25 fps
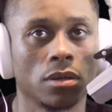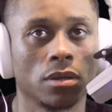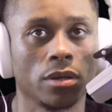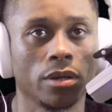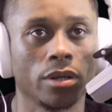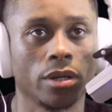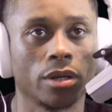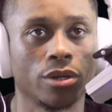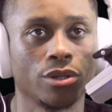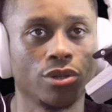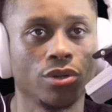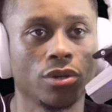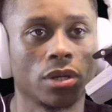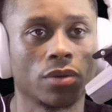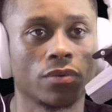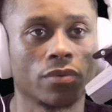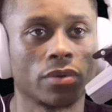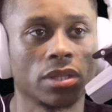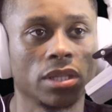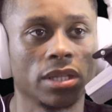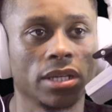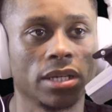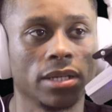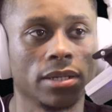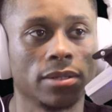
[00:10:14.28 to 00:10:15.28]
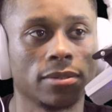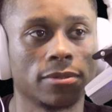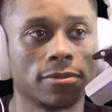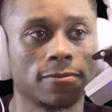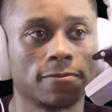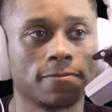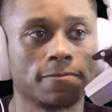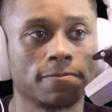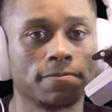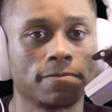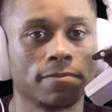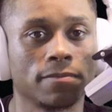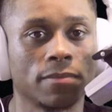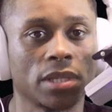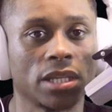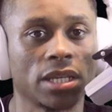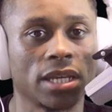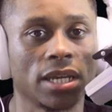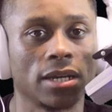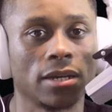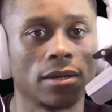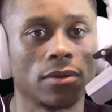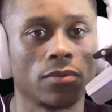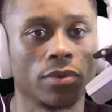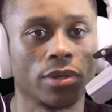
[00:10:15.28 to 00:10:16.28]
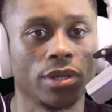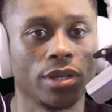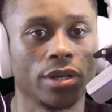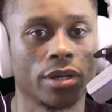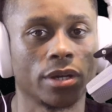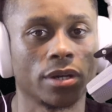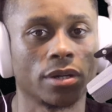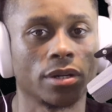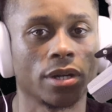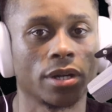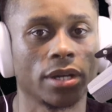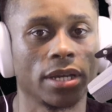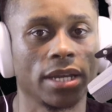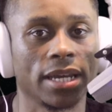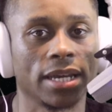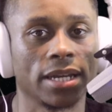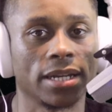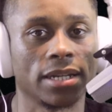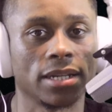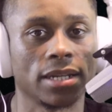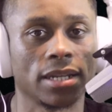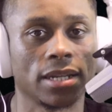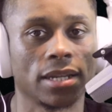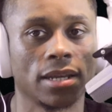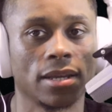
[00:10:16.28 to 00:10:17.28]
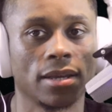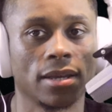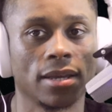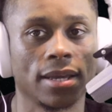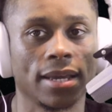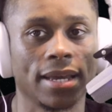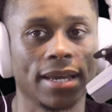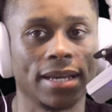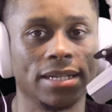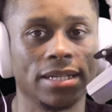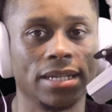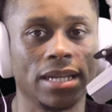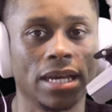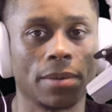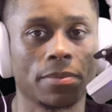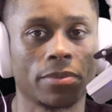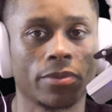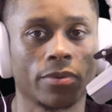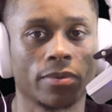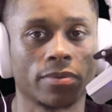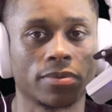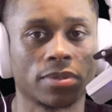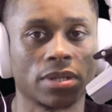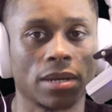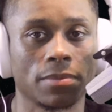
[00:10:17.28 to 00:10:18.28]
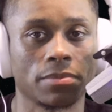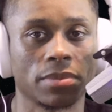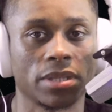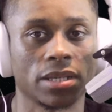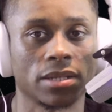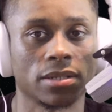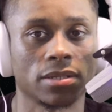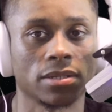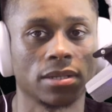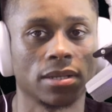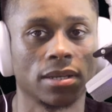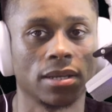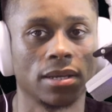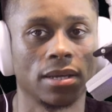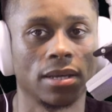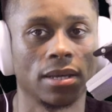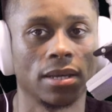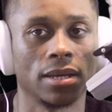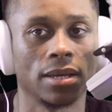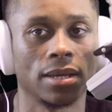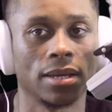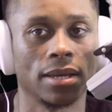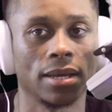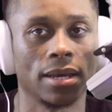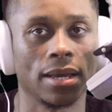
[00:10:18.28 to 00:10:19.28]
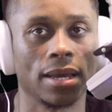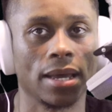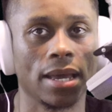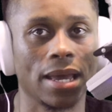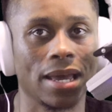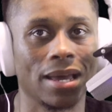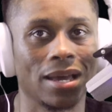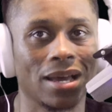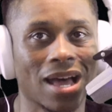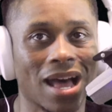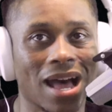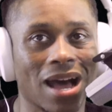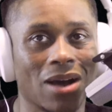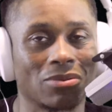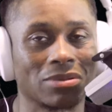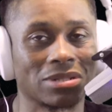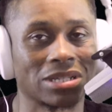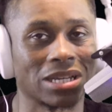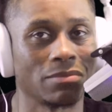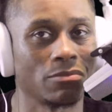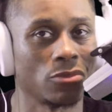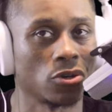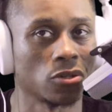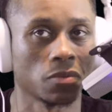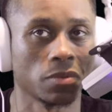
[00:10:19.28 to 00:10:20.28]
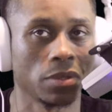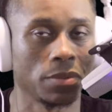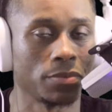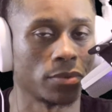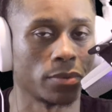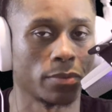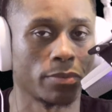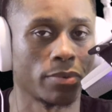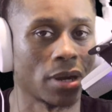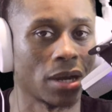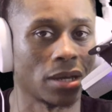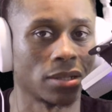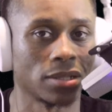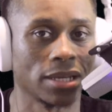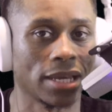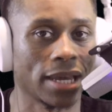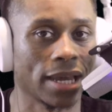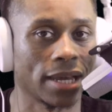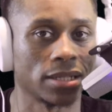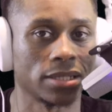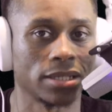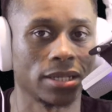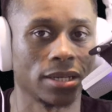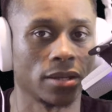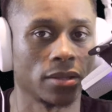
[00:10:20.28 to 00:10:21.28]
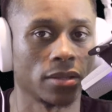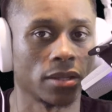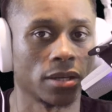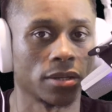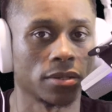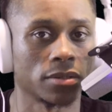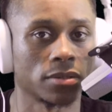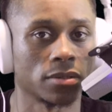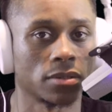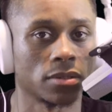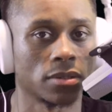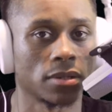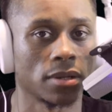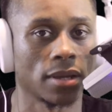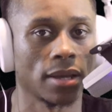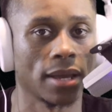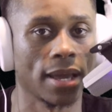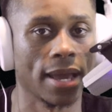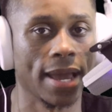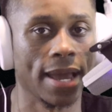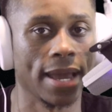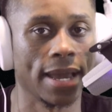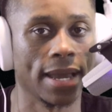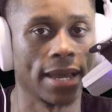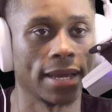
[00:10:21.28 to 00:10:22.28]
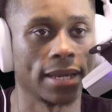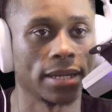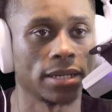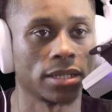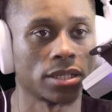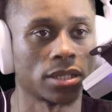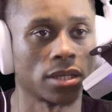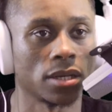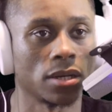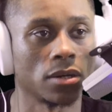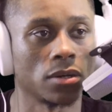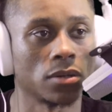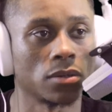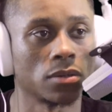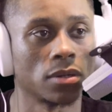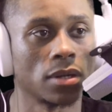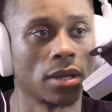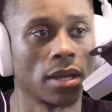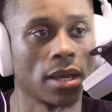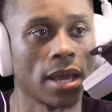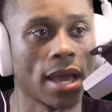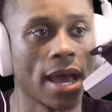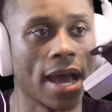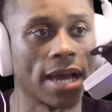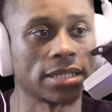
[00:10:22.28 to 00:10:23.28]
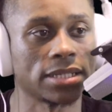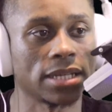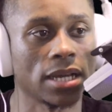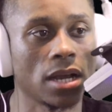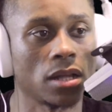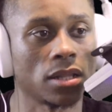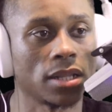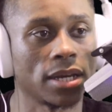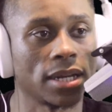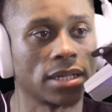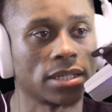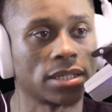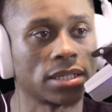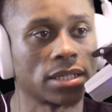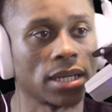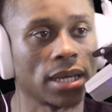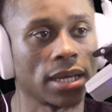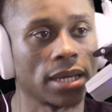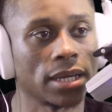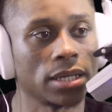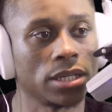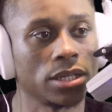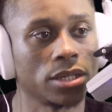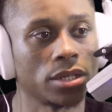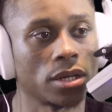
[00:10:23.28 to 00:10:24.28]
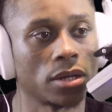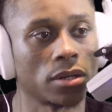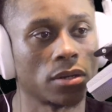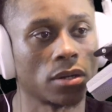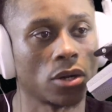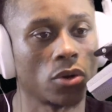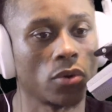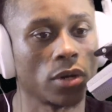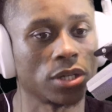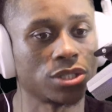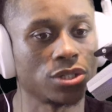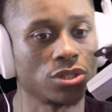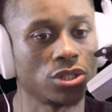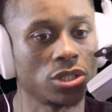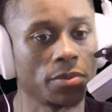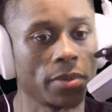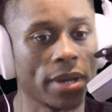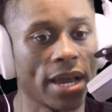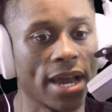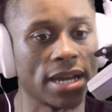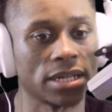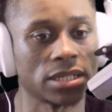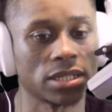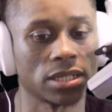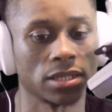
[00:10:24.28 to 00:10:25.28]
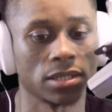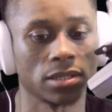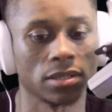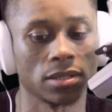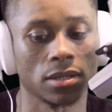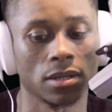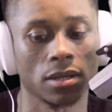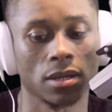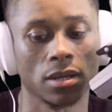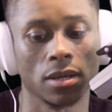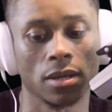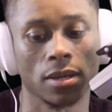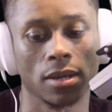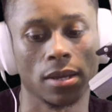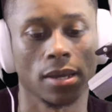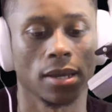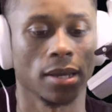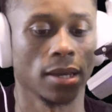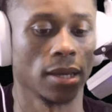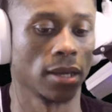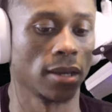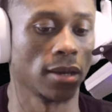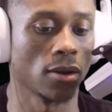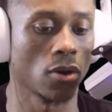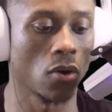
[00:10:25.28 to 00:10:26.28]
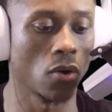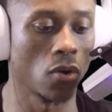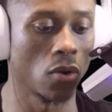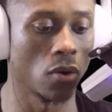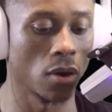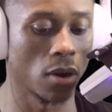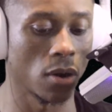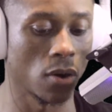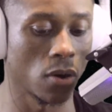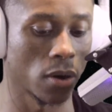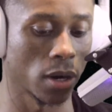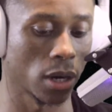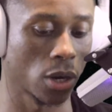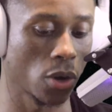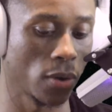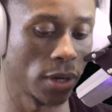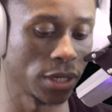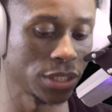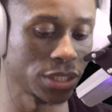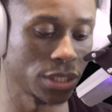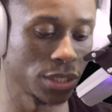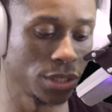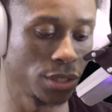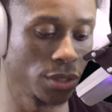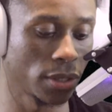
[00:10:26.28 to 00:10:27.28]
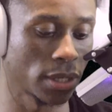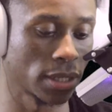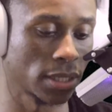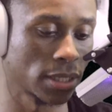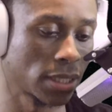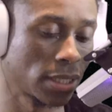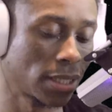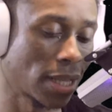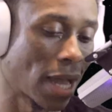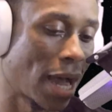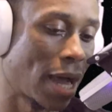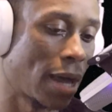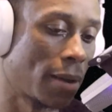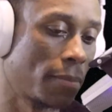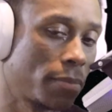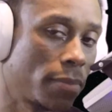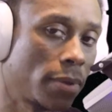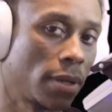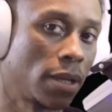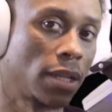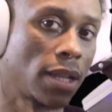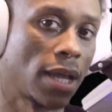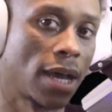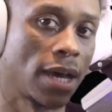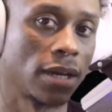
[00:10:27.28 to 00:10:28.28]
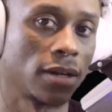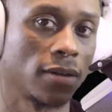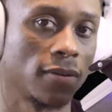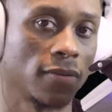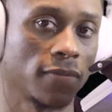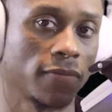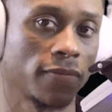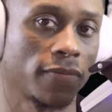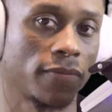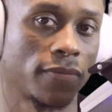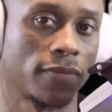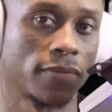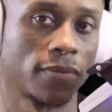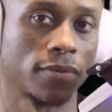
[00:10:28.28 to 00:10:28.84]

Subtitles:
you can really tell when you're getting in depth with something. I would say most people probably can't tell though. And so I say all that to say, the question you should be asking, or a question you can stop a lot of